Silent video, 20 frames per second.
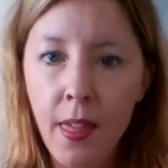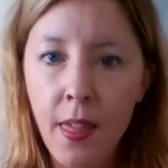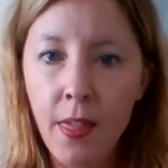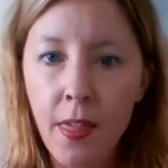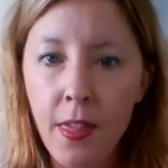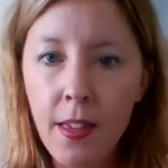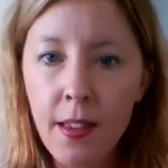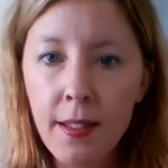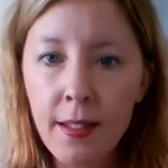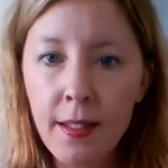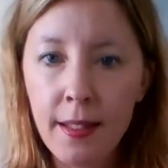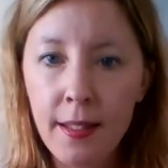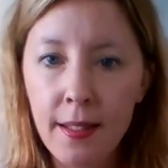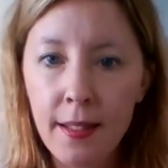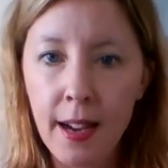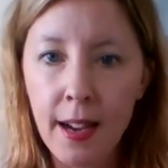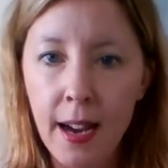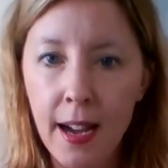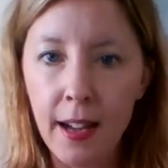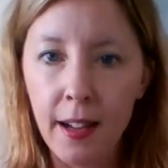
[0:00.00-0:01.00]
This
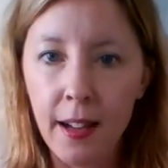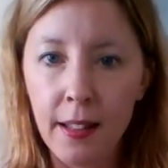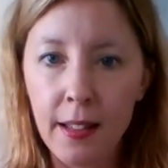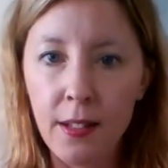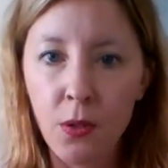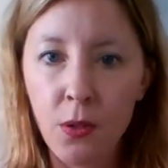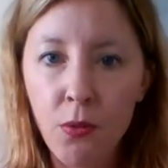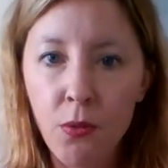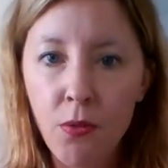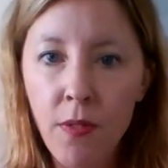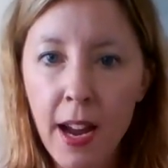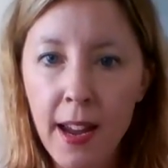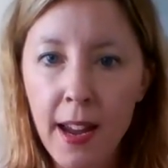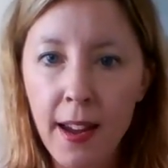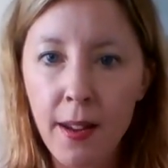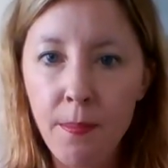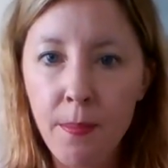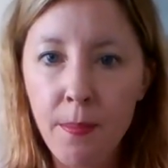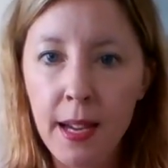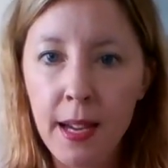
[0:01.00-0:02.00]
style is
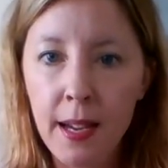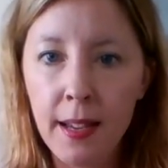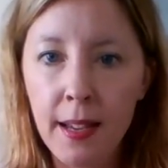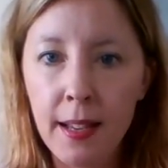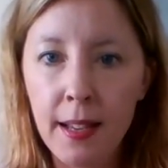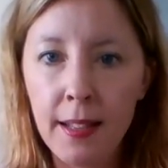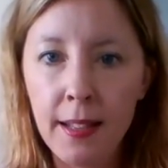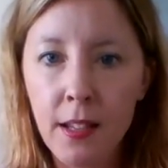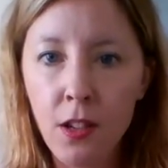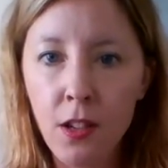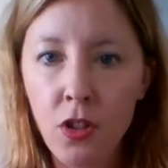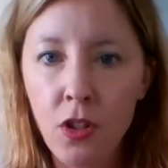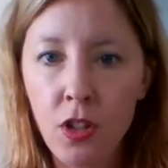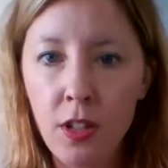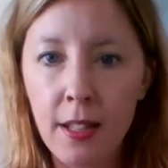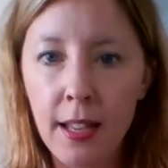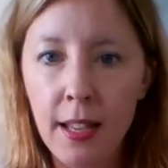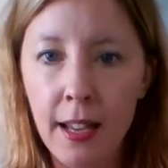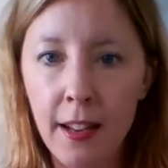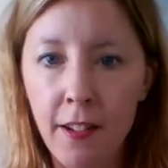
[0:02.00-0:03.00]
great because you
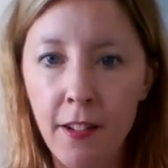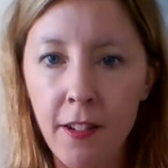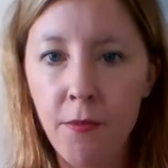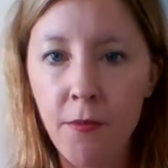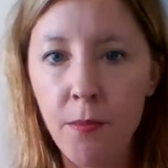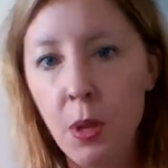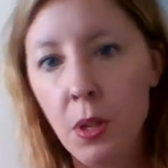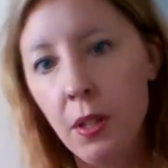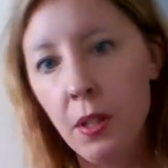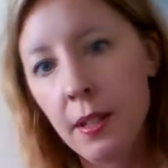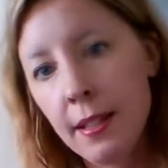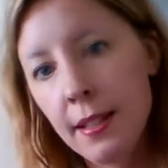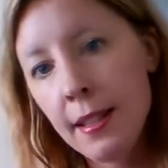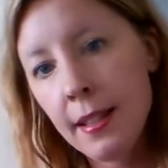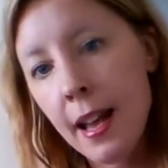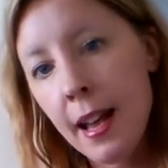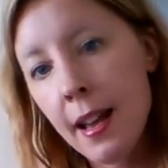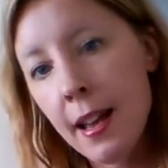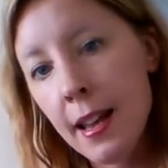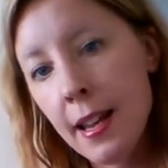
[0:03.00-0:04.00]
just kind of pull it
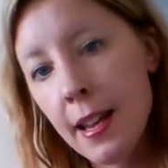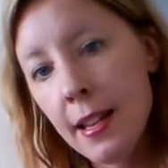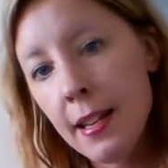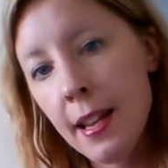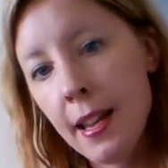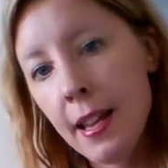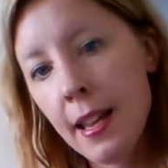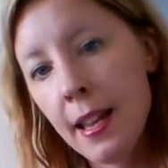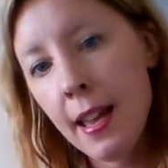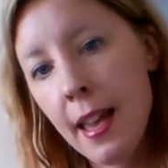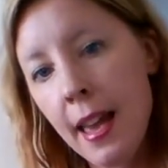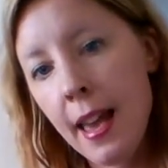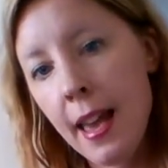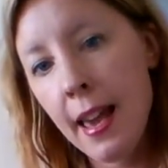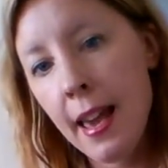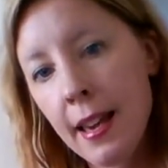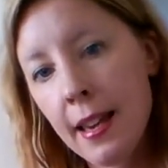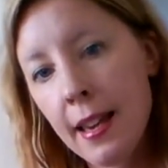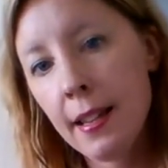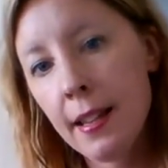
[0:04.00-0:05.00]
aside
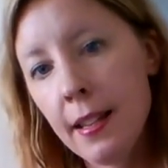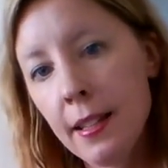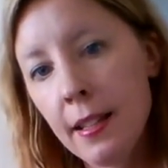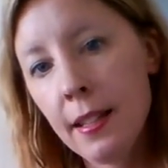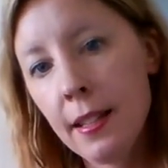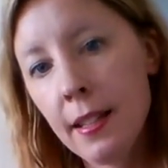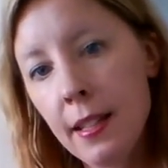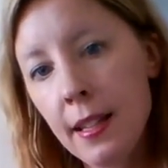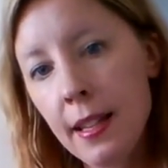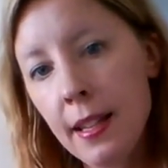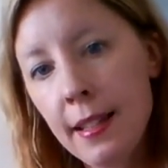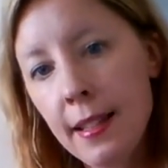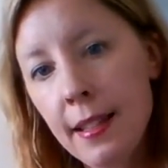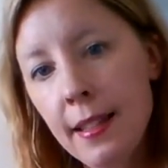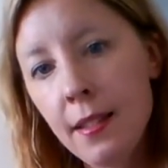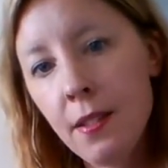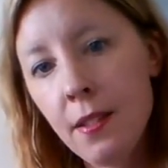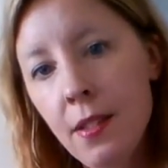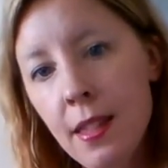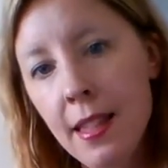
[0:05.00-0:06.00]
and it's
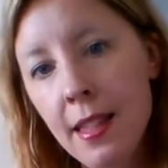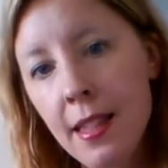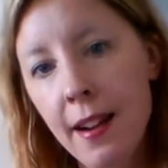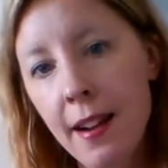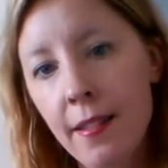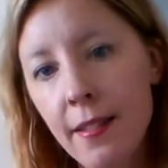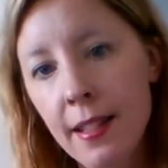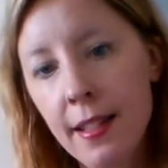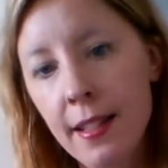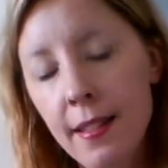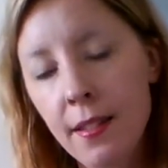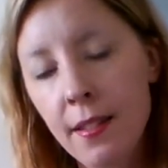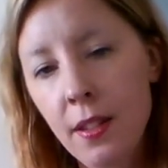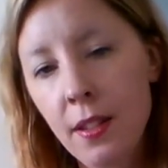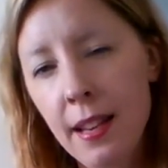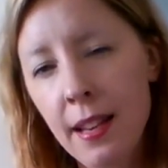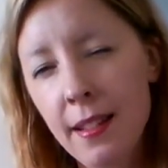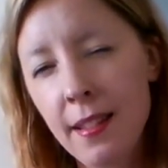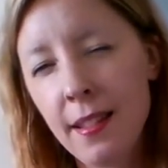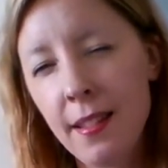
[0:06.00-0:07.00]
still there. It's still
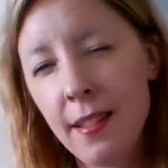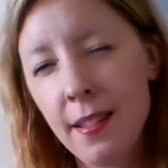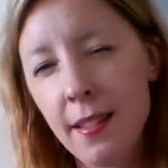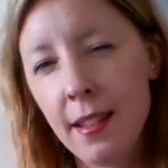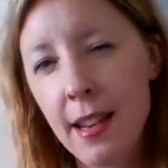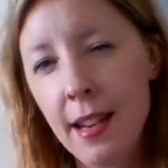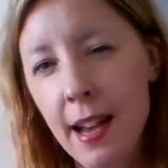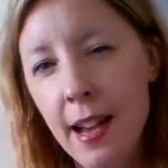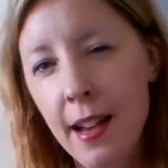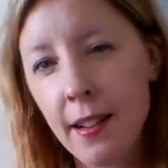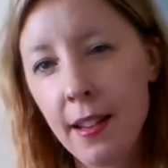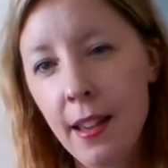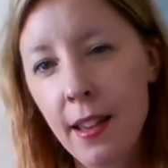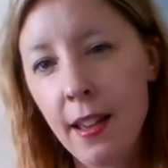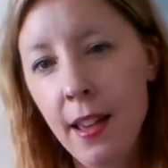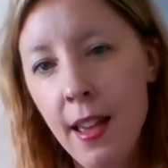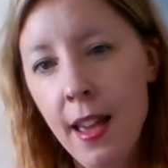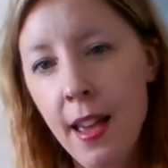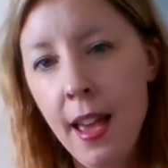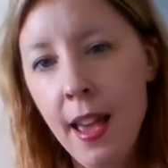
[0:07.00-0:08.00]
kind of snug
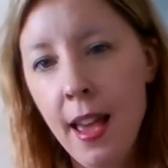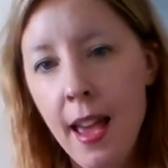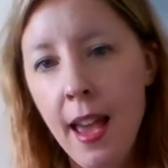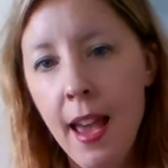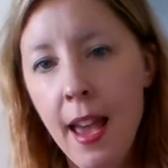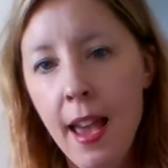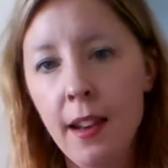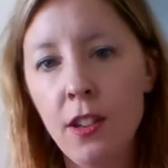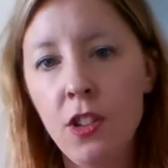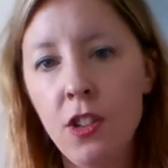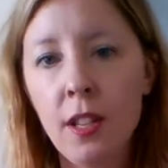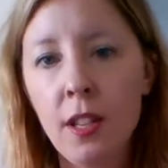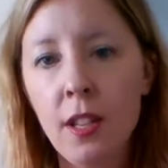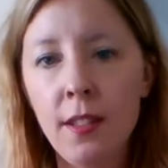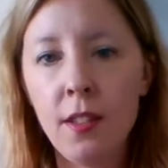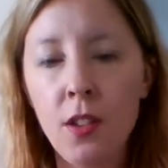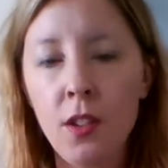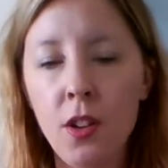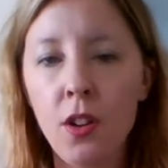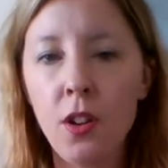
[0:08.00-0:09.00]
and it
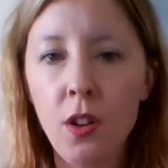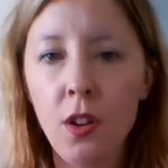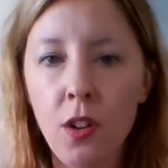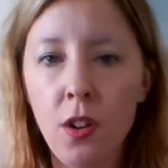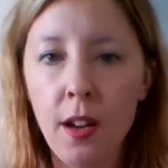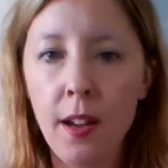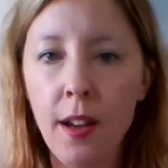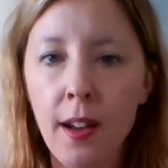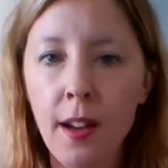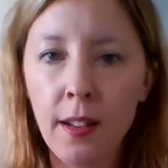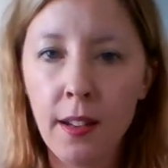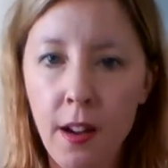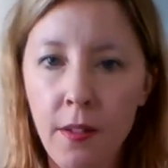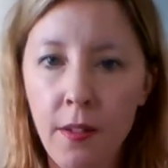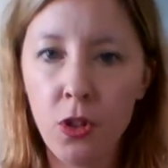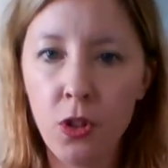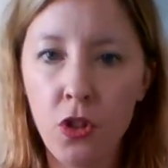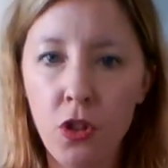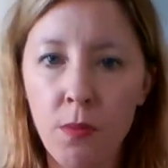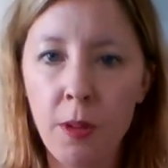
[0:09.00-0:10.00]
just
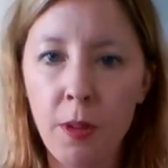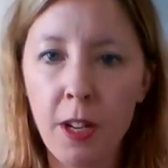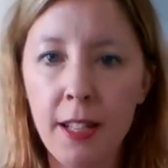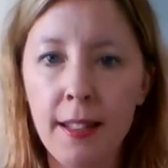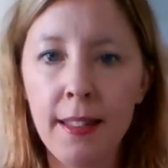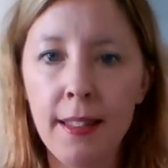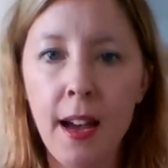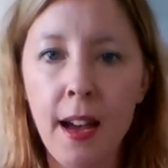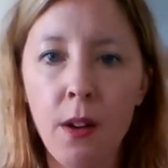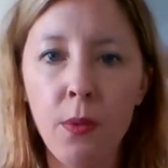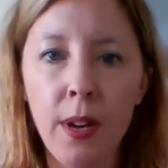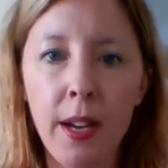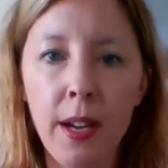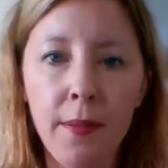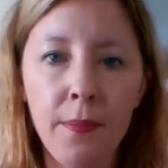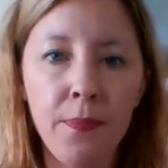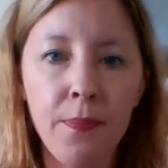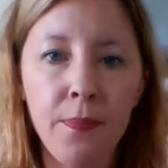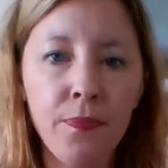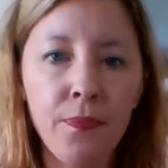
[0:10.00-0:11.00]
uncovers your breast that
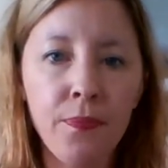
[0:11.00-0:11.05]
way.